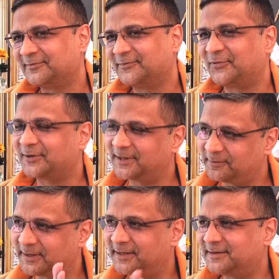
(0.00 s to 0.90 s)
for them
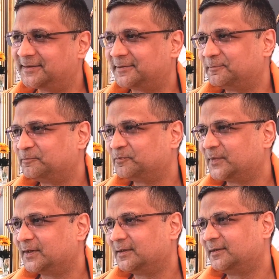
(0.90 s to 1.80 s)
it is.
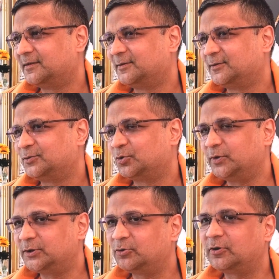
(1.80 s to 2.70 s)
So
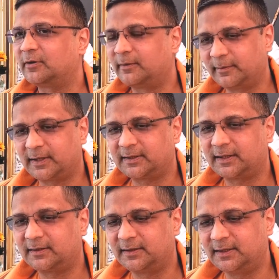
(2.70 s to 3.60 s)
we should remember
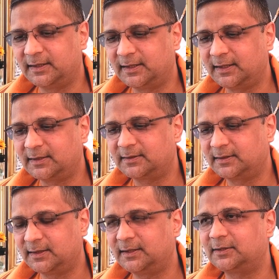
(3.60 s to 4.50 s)
that
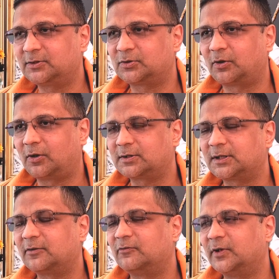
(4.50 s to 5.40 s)
these thoughts
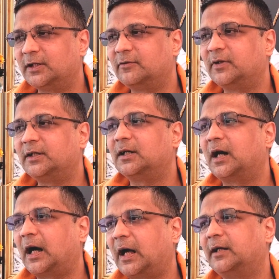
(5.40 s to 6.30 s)
are very, very
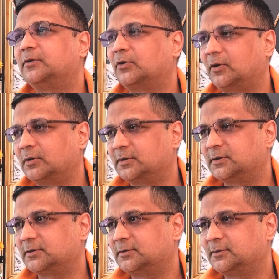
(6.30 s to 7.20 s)
high thoughts.
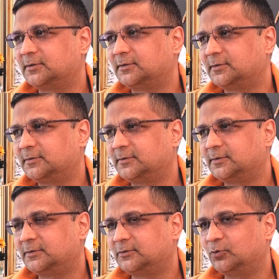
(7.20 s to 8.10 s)

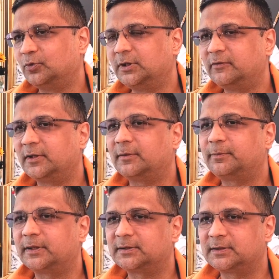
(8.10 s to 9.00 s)
Only when a
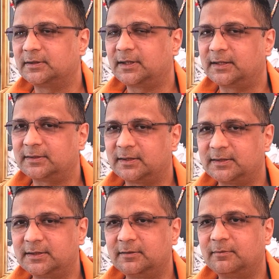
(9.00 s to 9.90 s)
person has
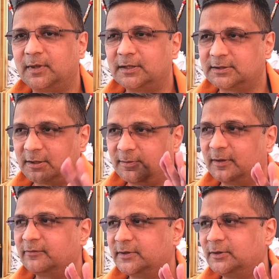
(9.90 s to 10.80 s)
risen much
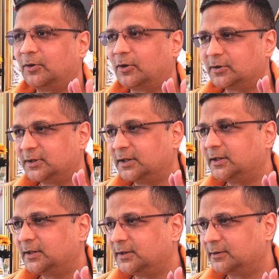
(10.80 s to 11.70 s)
above the
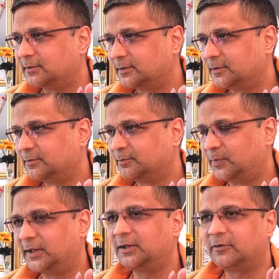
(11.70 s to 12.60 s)
ordinary
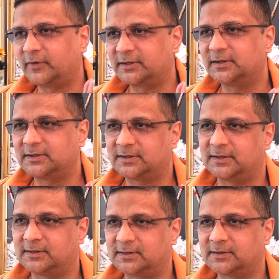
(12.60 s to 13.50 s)
plane of
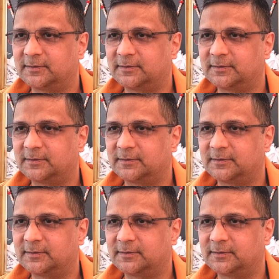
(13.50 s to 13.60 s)
existence,